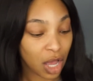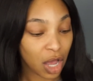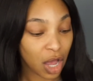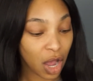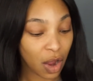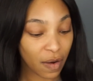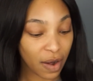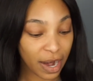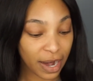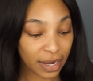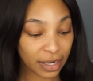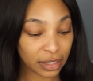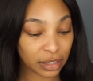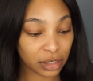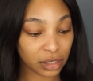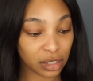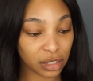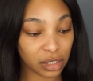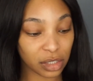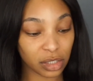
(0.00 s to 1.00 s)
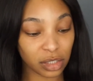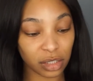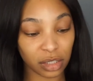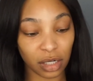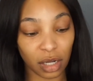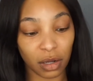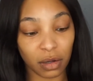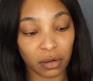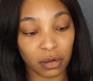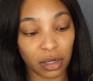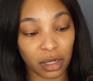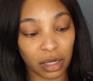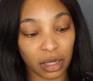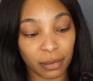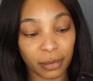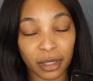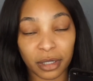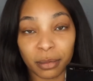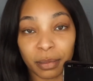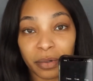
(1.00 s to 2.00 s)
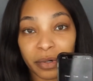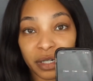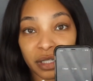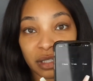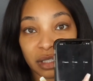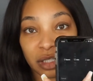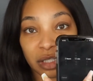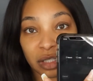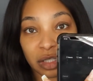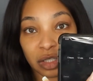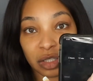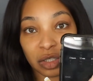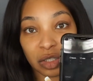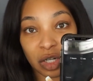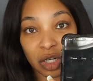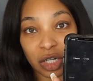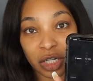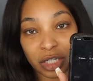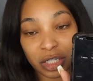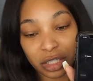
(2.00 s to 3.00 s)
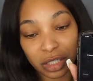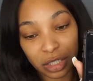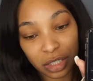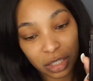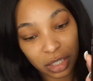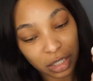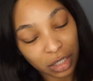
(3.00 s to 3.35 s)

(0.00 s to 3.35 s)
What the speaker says: All right, so I'm gonna press start